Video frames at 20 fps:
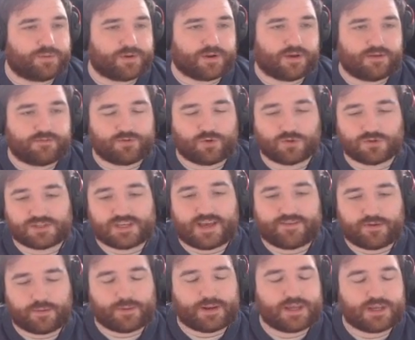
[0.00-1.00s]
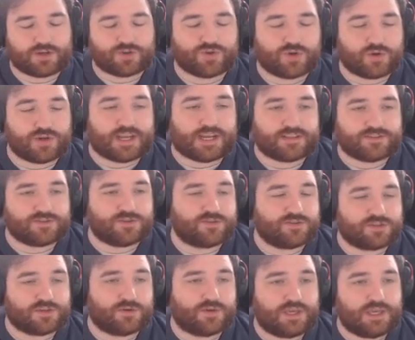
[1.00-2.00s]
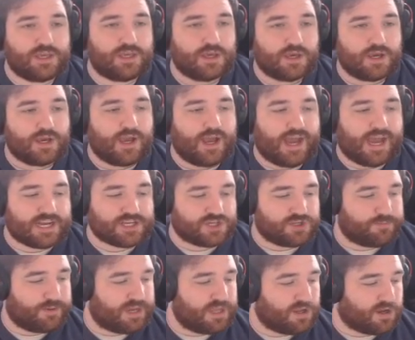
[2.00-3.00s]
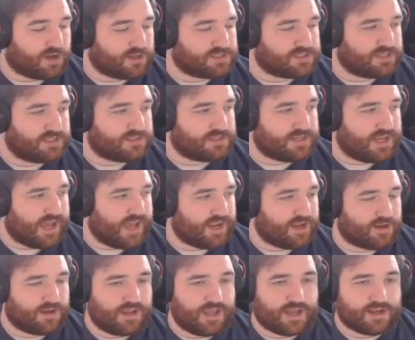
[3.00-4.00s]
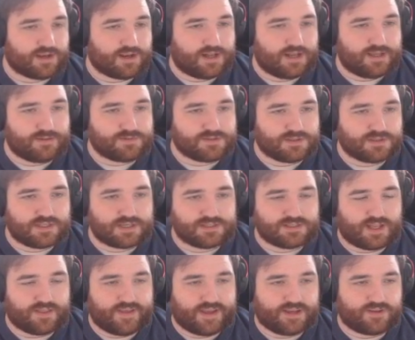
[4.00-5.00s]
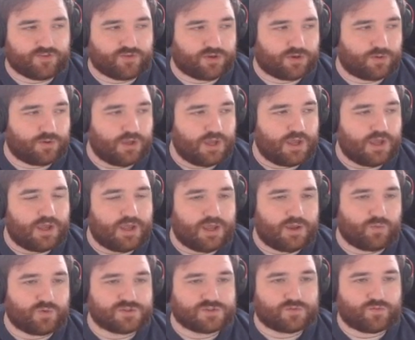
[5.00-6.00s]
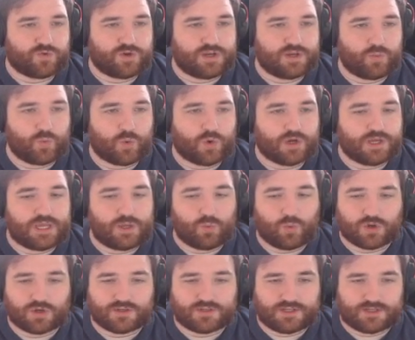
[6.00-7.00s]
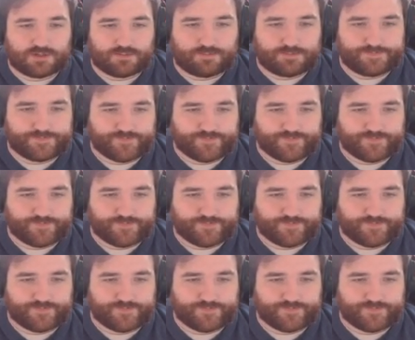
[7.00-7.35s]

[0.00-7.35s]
but I, of course, never play Control Katsu, so he had too many cards in his deck and he had Eclipse and things like that, so it wasn't really what he wanted.